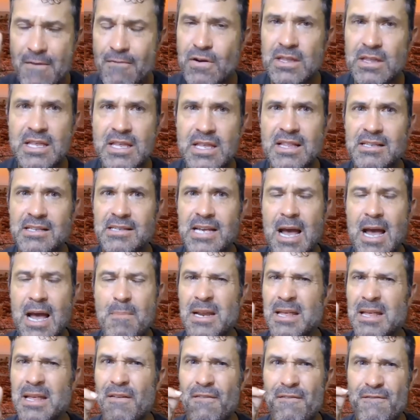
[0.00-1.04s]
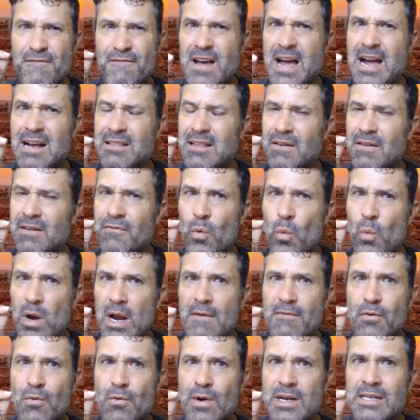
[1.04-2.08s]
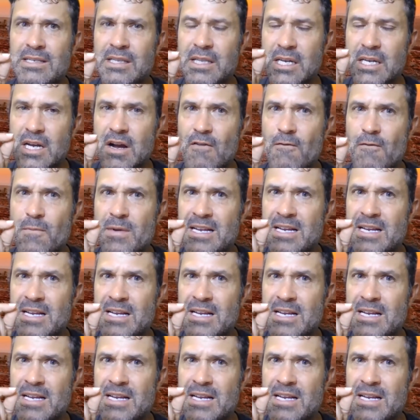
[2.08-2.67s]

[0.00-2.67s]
everything that's happening the fact that for whatever reason the